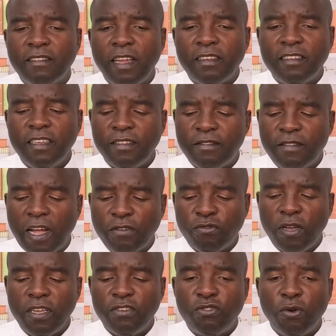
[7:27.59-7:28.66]
that he's
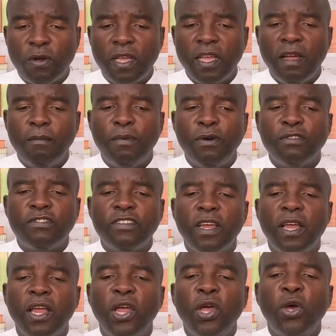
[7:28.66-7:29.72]
actually talking about
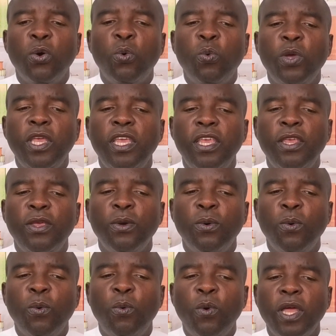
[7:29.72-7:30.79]
we
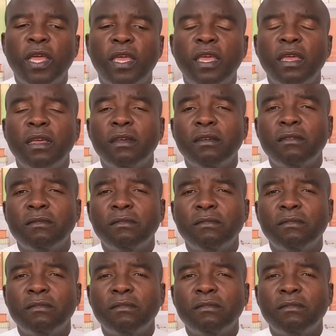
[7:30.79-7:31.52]
working